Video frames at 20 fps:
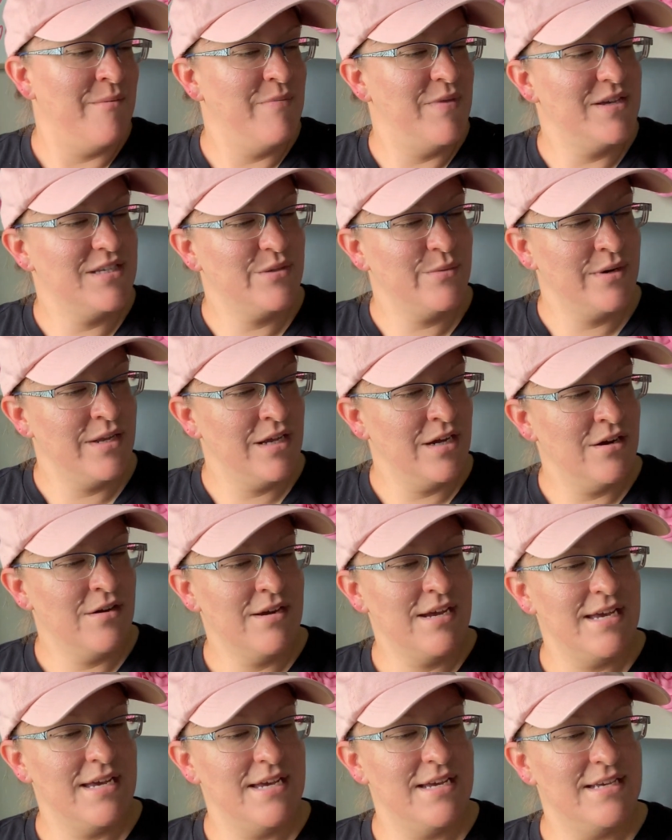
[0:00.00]
This one here
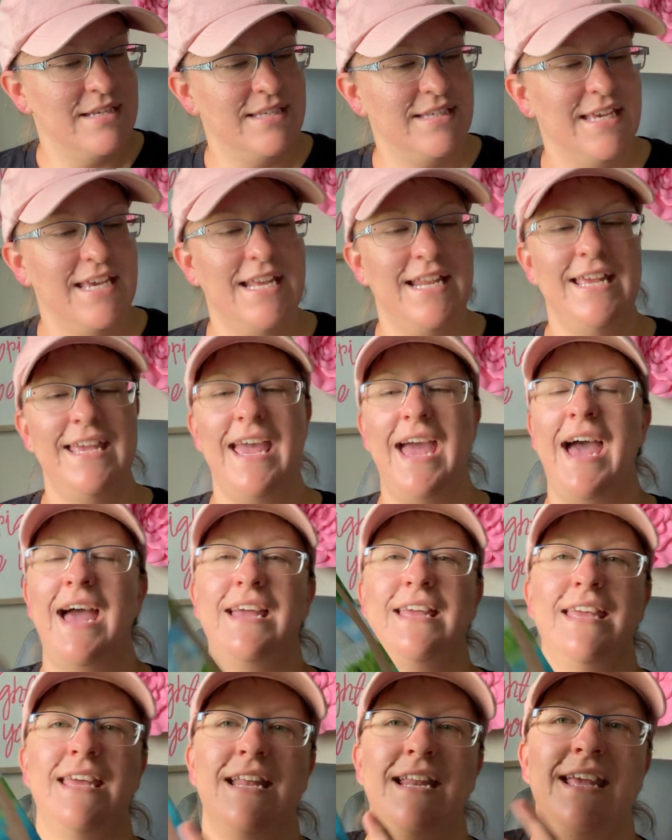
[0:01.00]
is Kitty
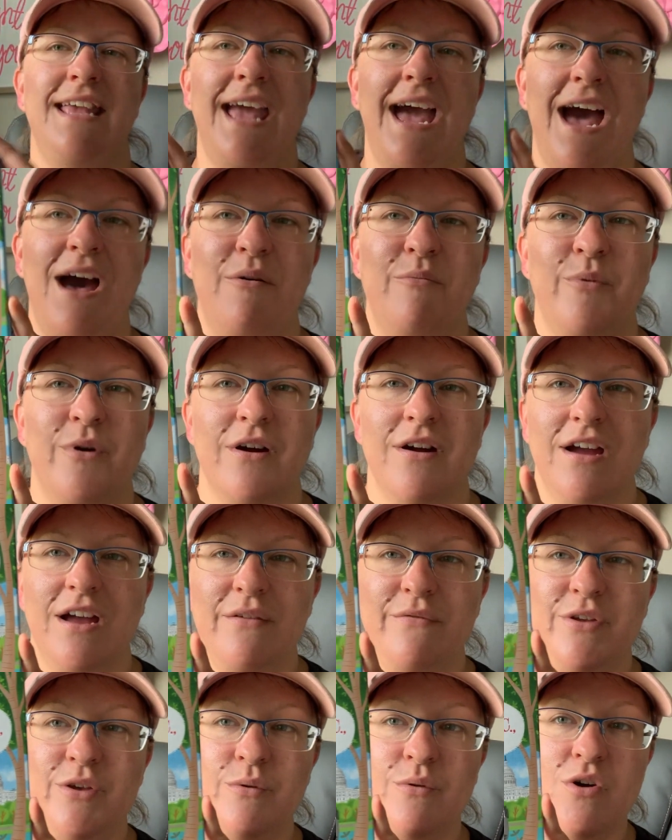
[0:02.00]
Cat, Where
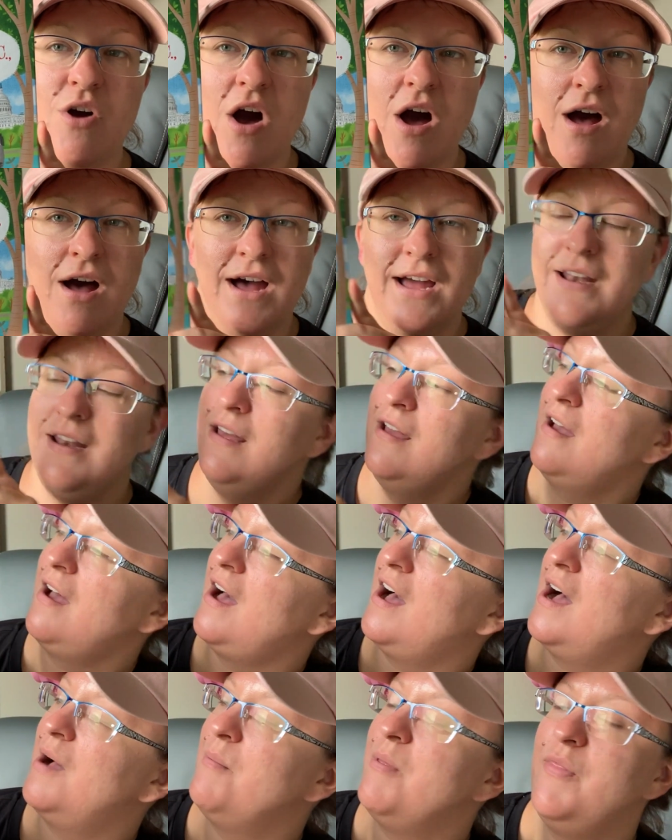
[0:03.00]
Have You Gone?
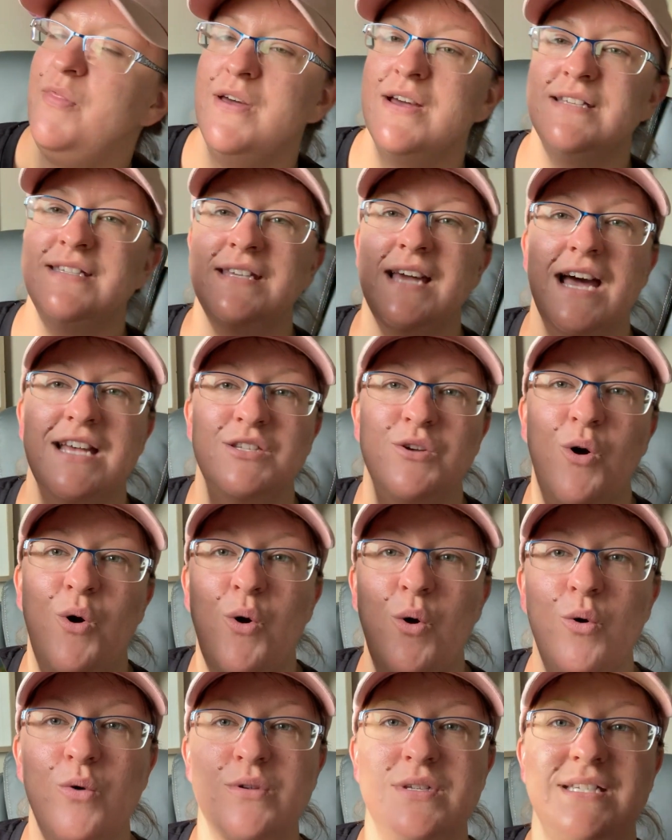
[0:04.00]
This has a
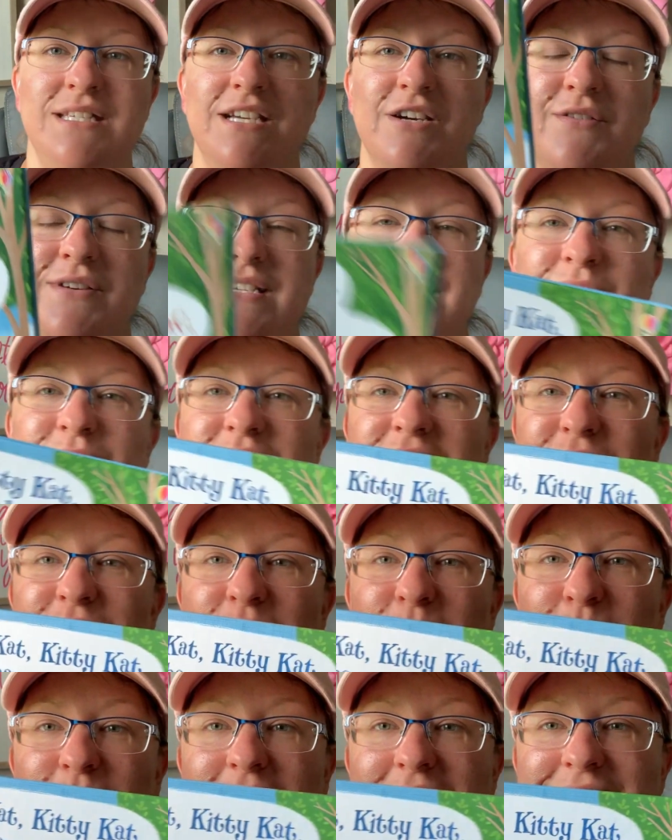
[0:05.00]
whole series of
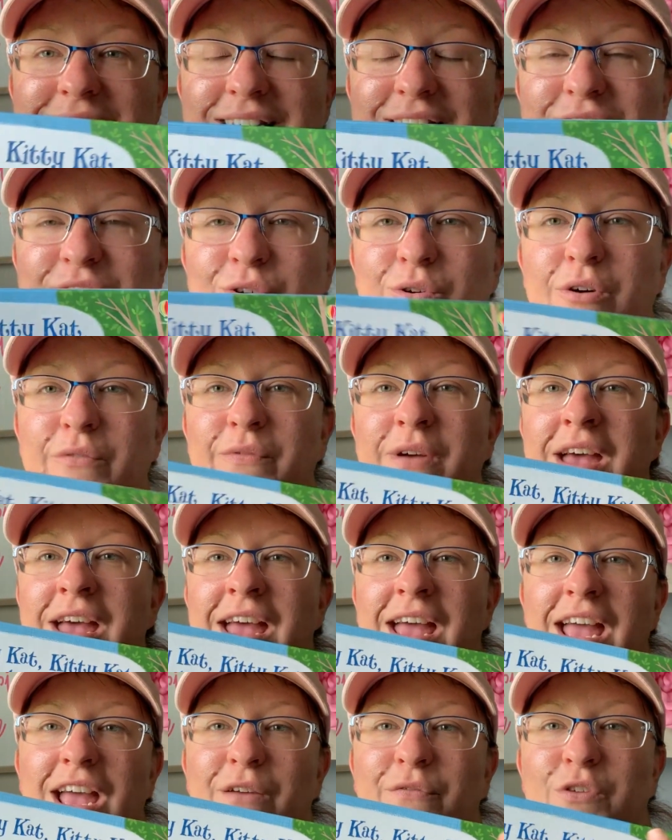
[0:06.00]
different places. So
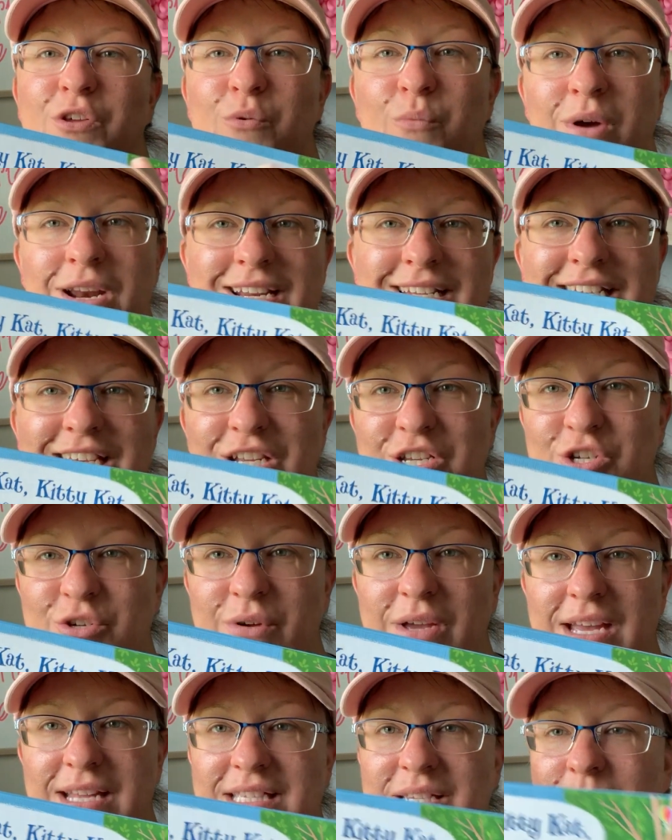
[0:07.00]
if you want to teach
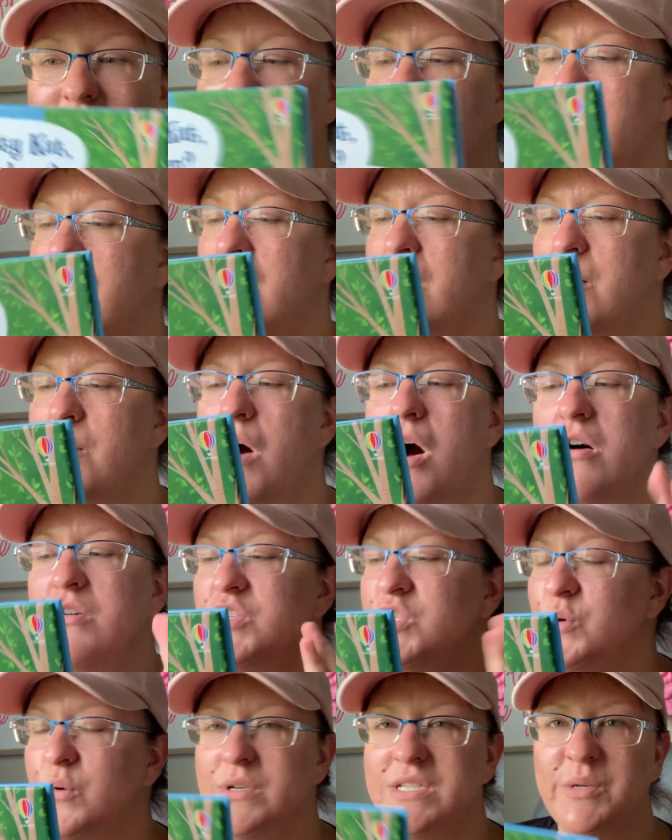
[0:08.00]
your kids about all
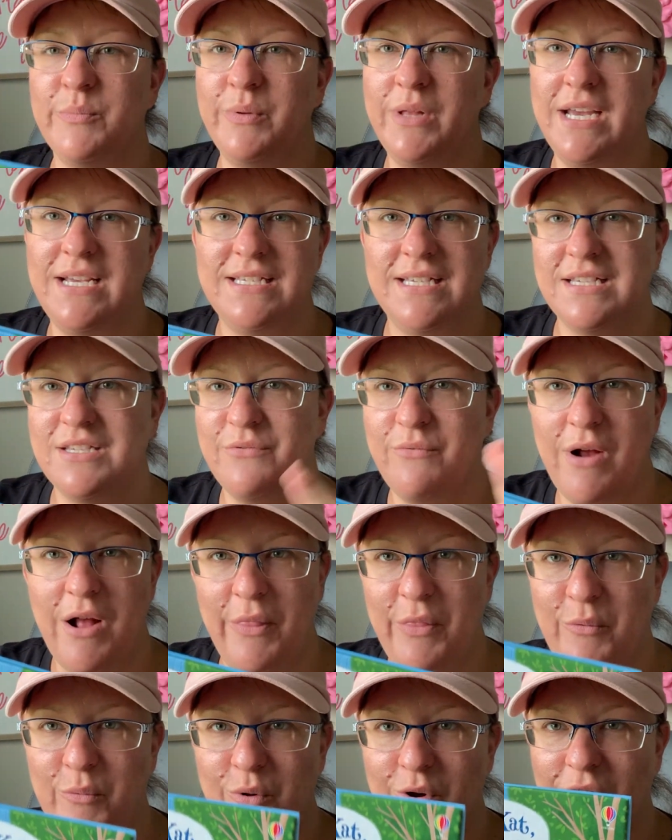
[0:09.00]
sorts of places
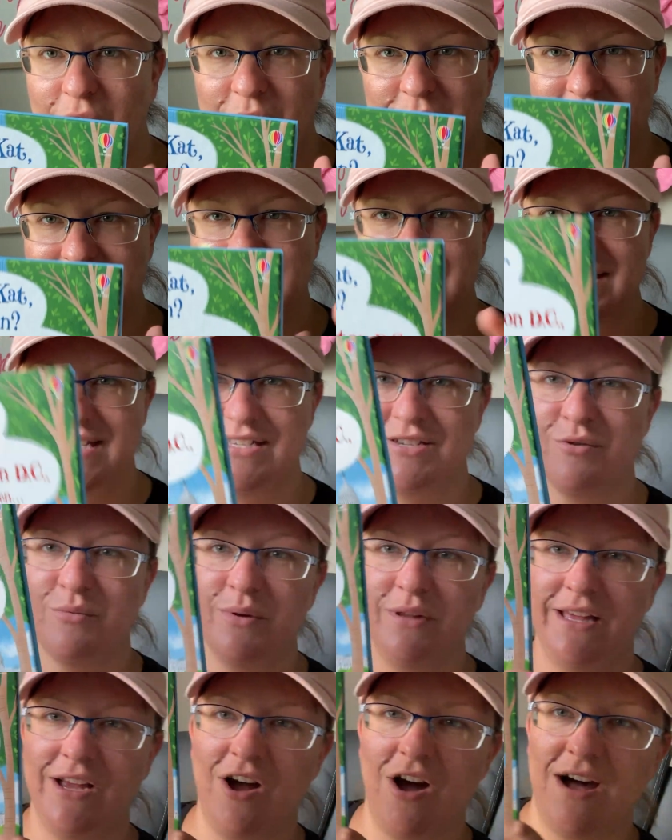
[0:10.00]
around the world, these are
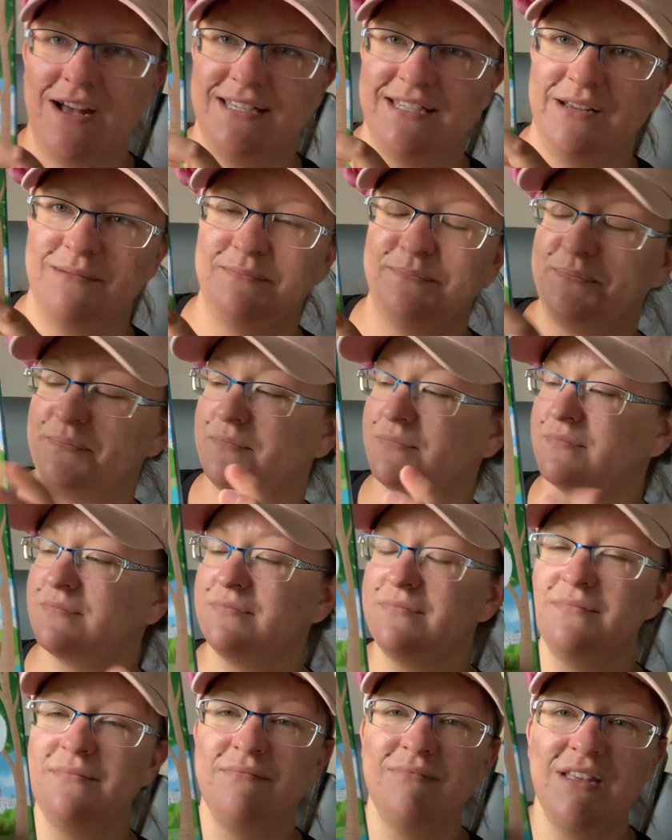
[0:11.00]
really awesome.
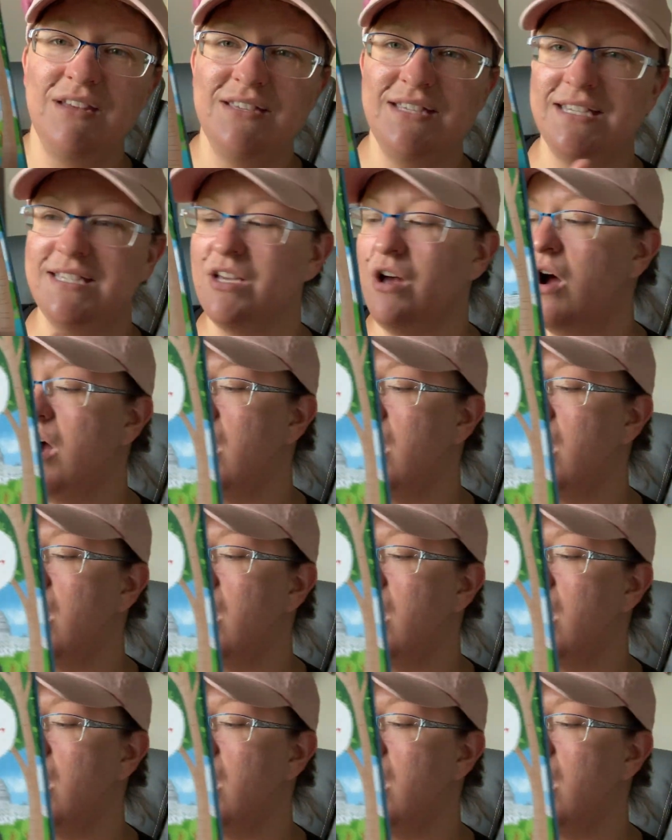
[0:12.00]
This is a